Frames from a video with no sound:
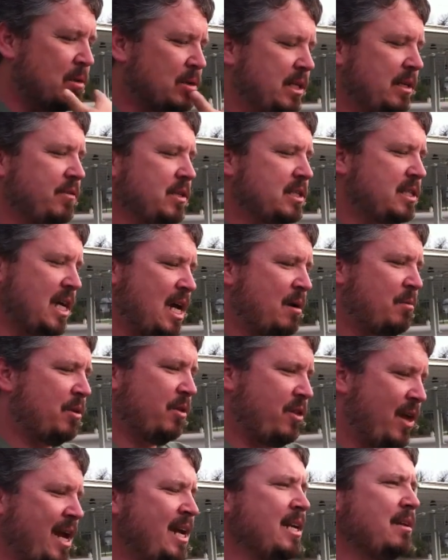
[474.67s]
there was even a time
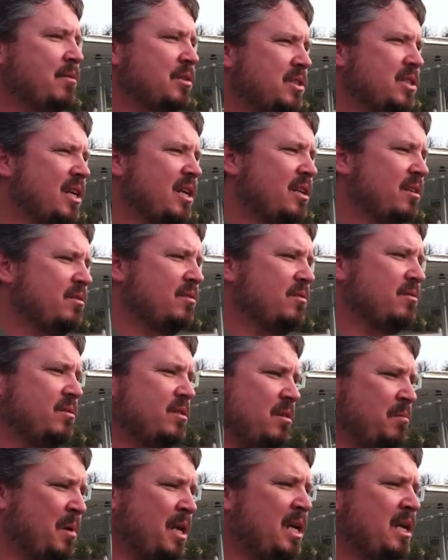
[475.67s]
when Thane even said
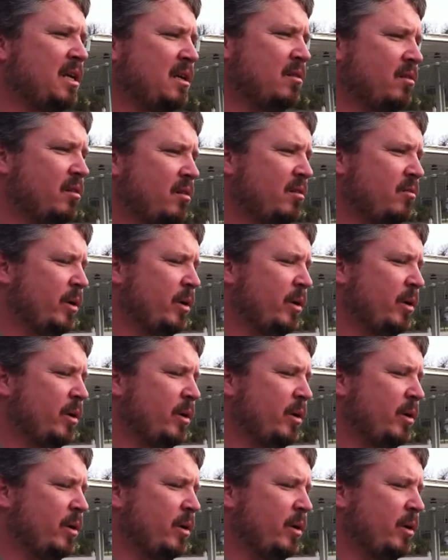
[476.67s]
to me,